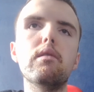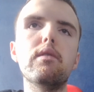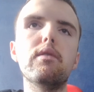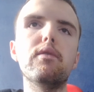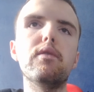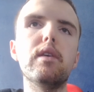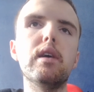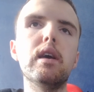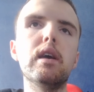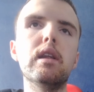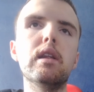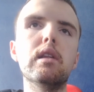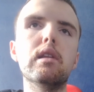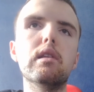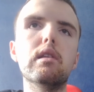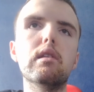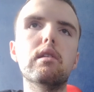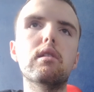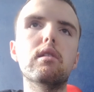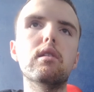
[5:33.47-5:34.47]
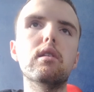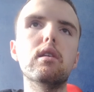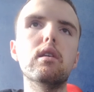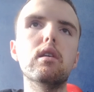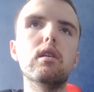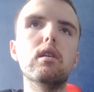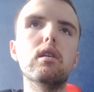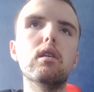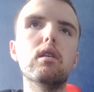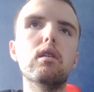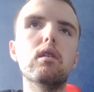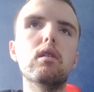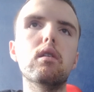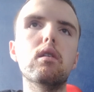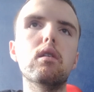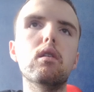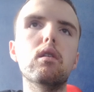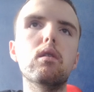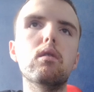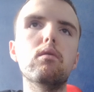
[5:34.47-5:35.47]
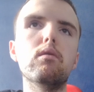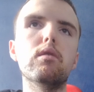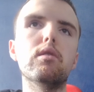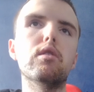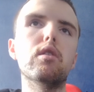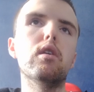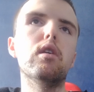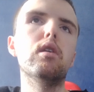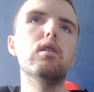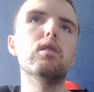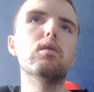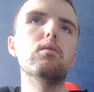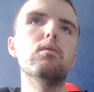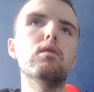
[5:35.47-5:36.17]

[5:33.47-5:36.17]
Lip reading: things return